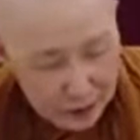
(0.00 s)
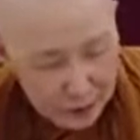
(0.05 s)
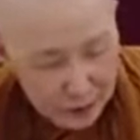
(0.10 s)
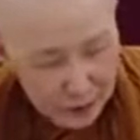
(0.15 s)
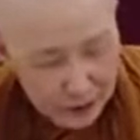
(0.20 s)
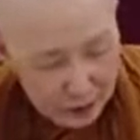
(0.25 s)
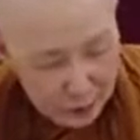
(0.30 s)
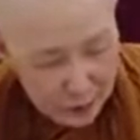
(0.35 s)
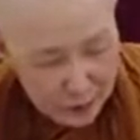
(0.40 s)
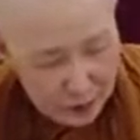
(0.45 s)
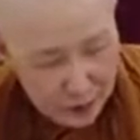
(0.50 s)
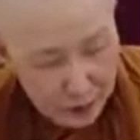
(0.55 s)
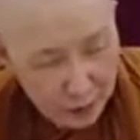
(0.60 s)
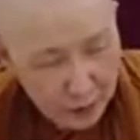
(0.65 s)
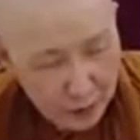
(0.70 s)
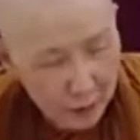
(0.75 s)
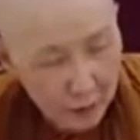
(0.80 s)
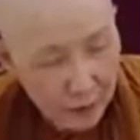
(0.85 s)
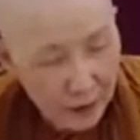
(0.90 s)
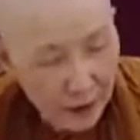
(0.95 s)
here we
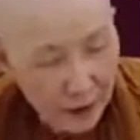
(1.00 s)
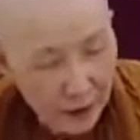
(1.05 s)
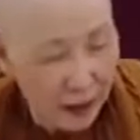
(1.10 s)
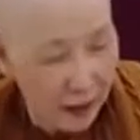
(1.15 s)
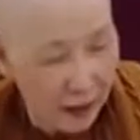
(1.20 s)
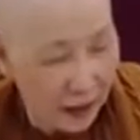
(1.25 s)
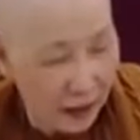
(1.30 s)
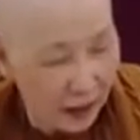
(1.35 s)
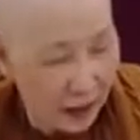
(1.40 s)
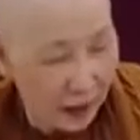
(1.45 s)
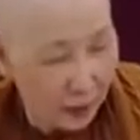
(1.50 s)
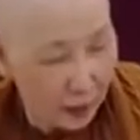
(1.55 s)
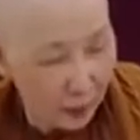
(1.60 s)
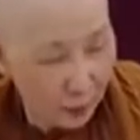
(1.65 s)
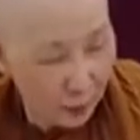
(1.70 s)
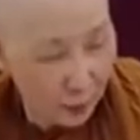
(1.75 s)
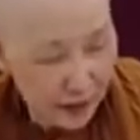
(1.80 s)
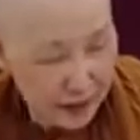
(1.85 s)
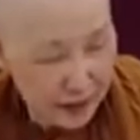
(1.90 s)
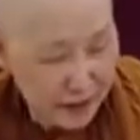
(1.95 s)
go.
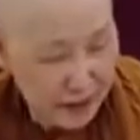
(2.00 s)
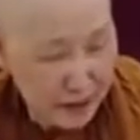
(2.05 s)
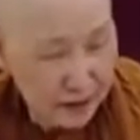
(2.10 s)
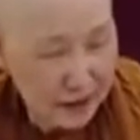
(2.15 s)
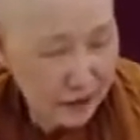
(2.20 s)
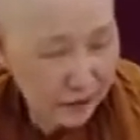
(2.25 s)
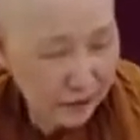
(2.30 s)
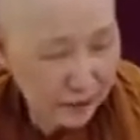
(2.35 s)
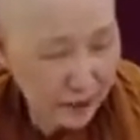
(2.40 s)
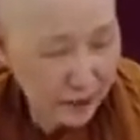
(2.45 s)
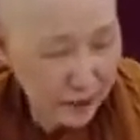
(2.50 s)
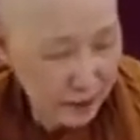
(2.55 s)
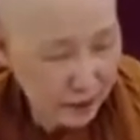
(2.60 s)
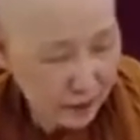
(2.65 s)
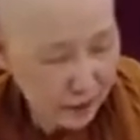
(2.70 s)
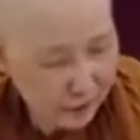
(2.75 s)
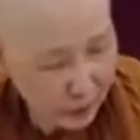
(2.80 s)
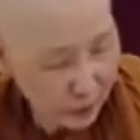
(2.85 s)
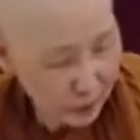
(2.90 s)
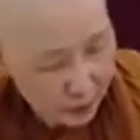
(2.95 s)
What is the significance
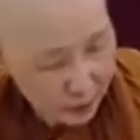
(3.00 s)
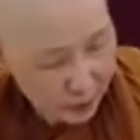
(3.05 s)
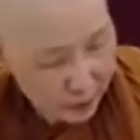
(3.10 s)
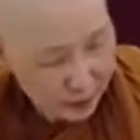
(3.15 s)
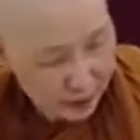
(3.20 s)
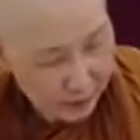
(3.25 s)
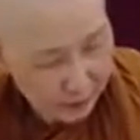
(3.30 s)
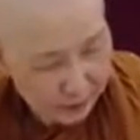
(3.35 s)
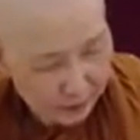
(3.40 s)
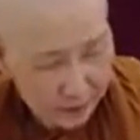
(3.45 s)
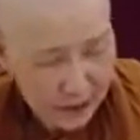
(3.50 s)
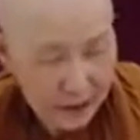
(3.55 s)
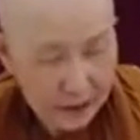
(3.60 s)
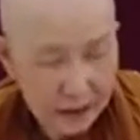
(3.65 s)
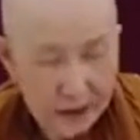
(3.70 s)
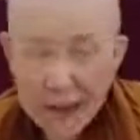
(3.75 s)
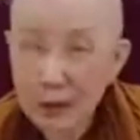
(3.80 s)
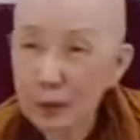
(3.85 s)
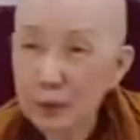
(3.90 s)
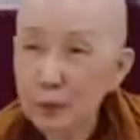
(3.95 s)
of Newberry?
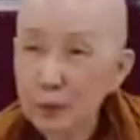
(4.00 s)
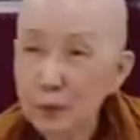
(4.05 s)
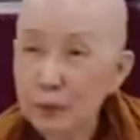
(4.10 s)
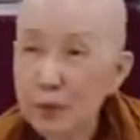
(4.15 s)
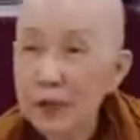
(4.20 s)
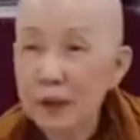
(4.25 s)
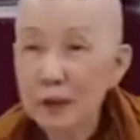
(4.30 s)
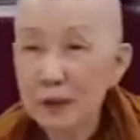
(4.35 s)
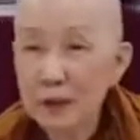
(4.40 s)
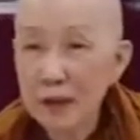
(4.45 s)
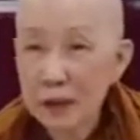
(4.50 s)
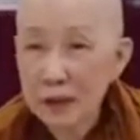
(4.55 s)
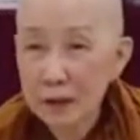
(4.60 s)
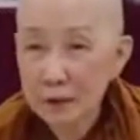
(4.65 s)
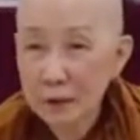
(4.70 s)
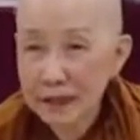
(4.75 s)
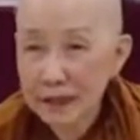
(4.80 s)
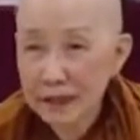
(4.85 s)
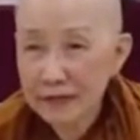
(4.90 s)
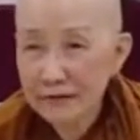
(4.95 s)
Now,
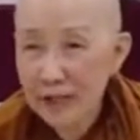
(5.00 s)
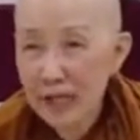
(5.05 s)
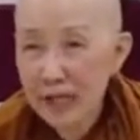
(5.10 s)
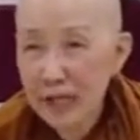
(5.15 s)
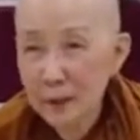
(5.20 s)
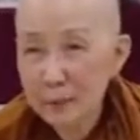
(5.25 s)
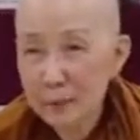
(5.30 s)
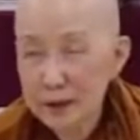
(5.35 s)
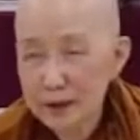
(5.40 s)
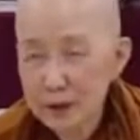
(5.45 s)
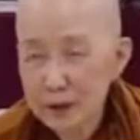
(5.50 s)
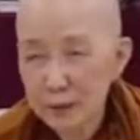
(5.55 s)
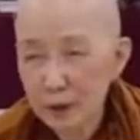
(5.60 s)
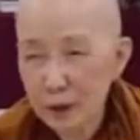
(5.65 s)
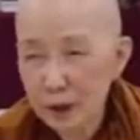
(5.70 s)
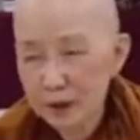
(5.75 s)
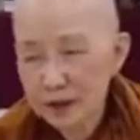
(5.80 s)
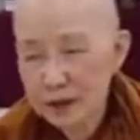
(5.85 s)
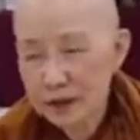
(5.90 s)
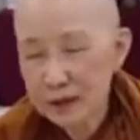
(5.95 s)
whatever happens, we
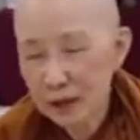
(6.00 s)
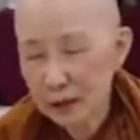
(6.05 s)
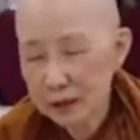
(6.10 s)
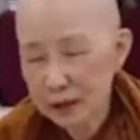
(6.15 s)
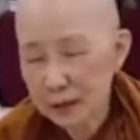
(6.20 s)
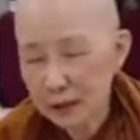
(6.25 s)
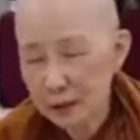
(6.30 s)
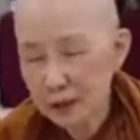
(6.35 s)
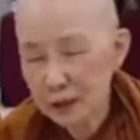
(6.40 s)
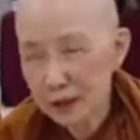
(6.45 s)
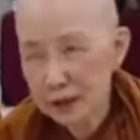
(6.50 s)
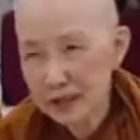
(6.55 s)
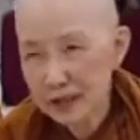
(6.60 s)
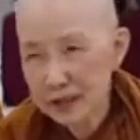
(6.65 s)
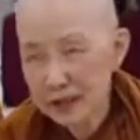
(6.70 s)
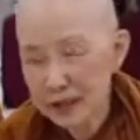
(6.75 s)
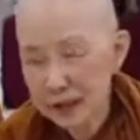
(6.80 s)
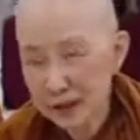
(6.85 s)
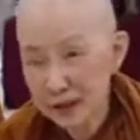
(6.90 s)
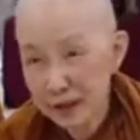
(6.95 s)
always talk about
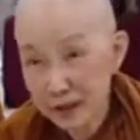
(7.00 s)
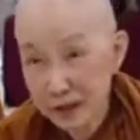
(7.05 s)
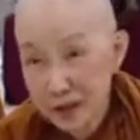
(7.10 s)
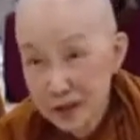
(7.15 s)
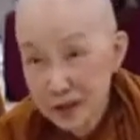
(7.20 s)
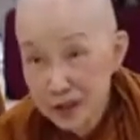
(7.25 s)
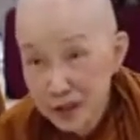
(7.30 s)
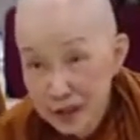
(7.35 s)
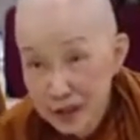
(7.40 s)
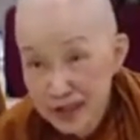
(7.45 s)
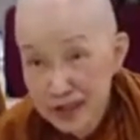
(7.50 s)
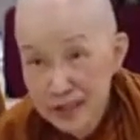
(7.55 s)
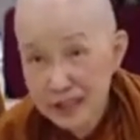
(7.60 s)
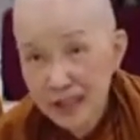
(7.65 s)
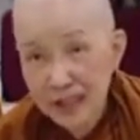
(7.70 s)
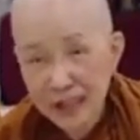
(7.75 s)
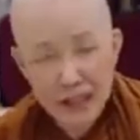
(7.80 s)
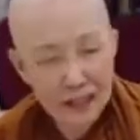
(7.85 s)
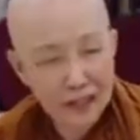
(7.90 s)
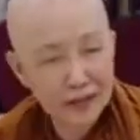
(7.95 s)
causes and conditions.
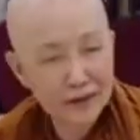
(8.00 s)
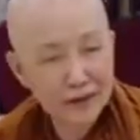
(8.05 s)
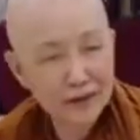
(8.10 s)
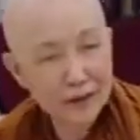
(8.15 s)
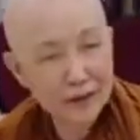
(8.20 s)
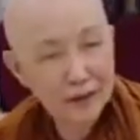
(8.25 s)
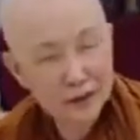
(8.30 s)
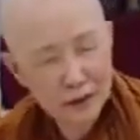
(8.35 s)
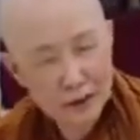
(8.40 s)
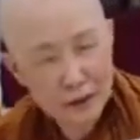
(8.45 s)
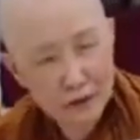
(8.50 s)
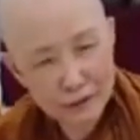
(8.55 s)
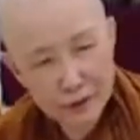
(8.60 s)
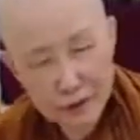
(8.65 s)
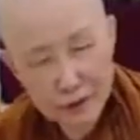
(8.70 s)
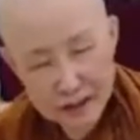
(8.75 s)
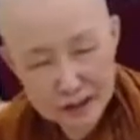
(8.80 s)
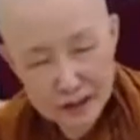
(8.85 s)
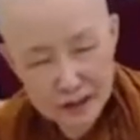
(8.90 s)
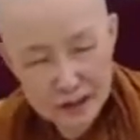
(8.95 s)
And of
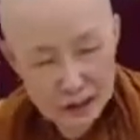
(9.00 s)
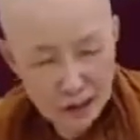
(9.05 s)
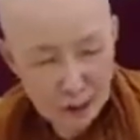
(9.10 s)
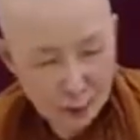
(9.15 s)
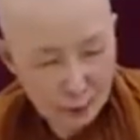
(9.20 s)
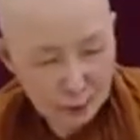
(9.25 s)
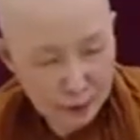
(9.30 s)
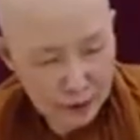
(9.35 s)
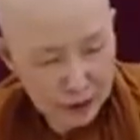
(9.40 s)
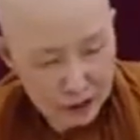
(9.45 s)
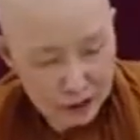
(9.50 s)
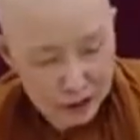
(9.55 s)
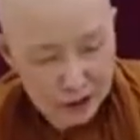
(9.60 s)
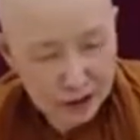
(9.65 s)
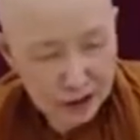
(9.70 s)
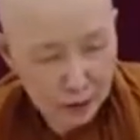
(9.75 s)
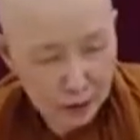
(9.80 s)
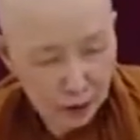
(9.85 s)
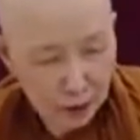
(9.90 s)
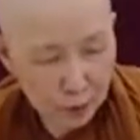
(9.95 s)
course, we need
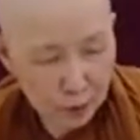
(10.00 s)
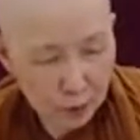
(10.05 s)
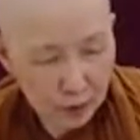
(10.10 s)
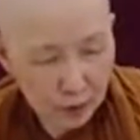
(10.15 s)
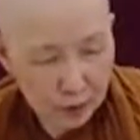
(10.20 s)
to go